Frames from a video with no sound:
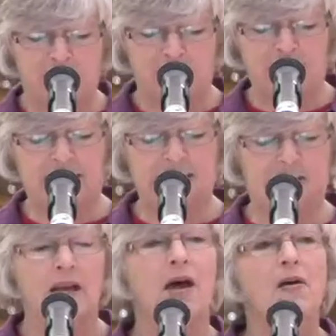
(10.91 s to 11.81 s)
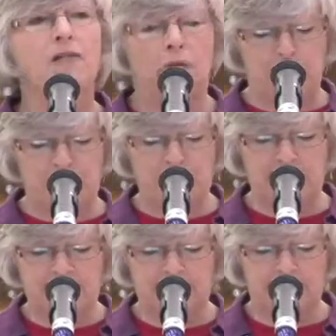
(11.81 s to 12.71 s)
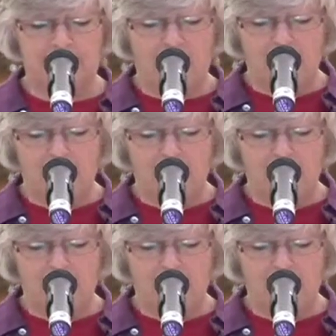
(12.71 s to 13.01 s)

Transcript: advocates for peace.